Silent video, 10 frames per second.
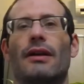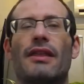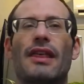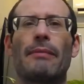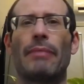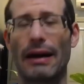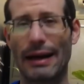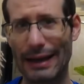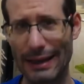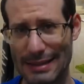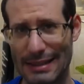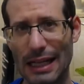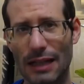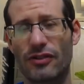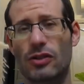The barangay
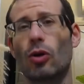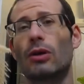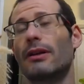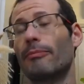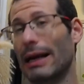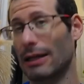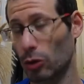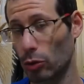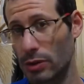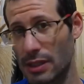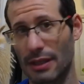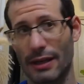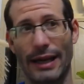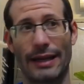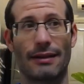itself is called Mancruz,
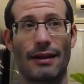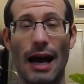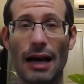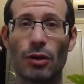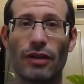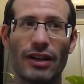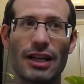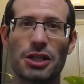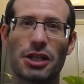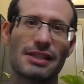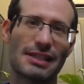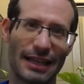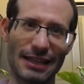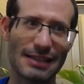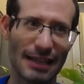and Harmony Village is
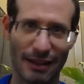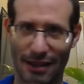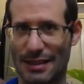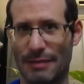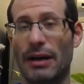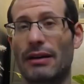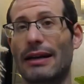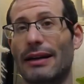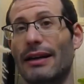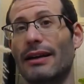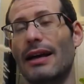inside this barangay.